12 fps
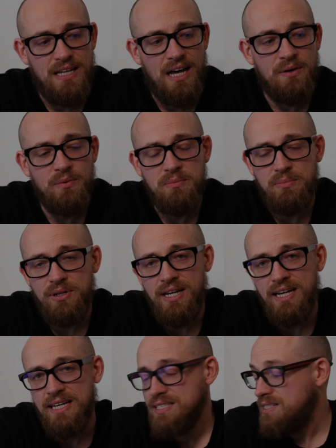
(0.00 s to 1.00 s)
I wouldn't put it
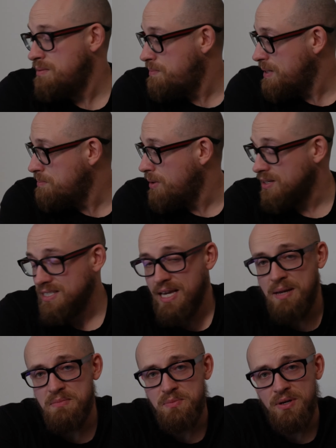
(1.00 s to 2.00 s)
against the big box
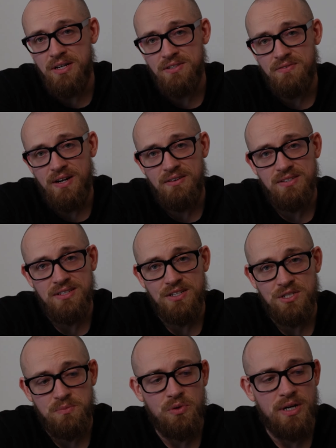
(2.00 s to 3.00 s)
games, but as far as like
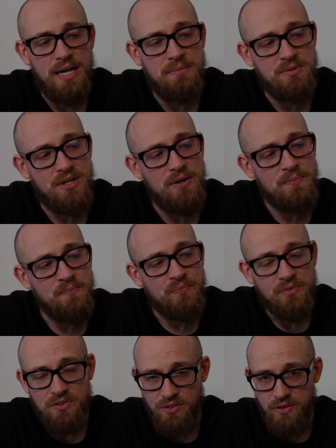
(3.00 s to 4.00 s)
small games go,
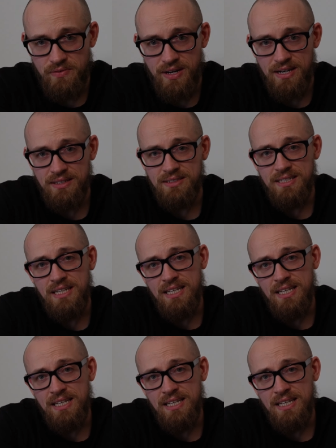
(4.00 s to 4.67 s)
so far,